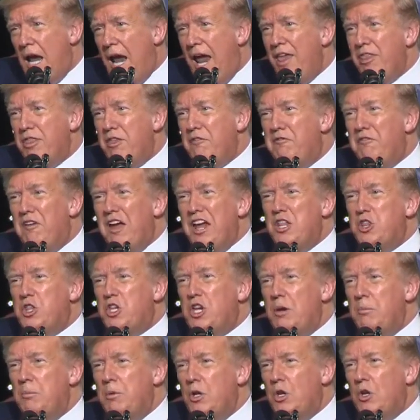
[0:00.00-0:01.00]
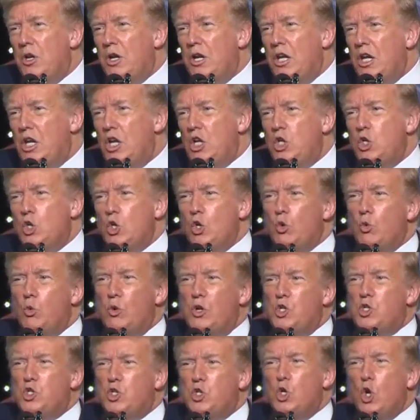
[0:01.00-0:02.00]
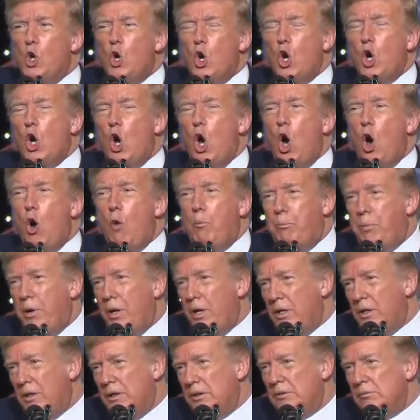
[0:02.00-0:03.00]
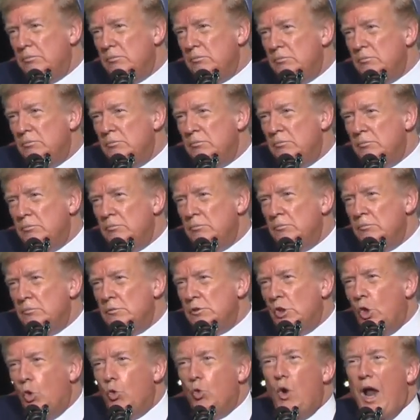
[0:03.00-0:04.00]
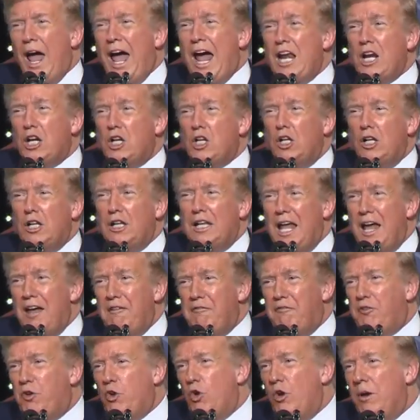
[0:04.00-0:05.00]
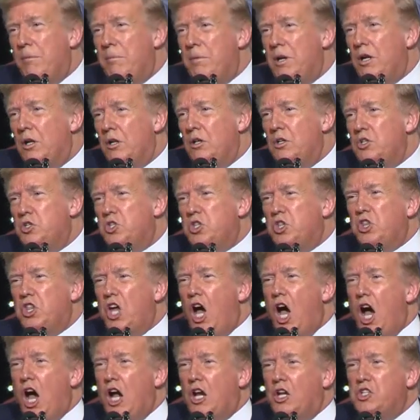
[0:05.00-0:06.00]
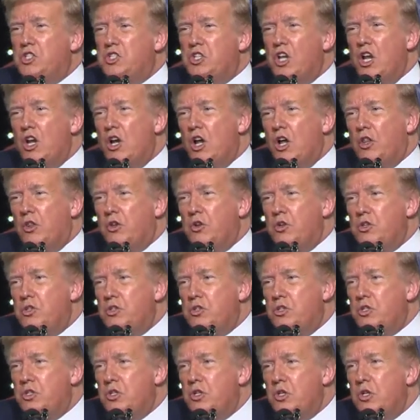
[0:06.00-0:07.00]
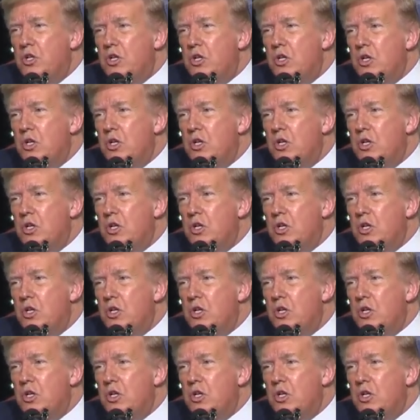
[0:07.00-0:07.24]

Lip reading: and the faith community to restore hope. Radical left criminals, thugs, and others,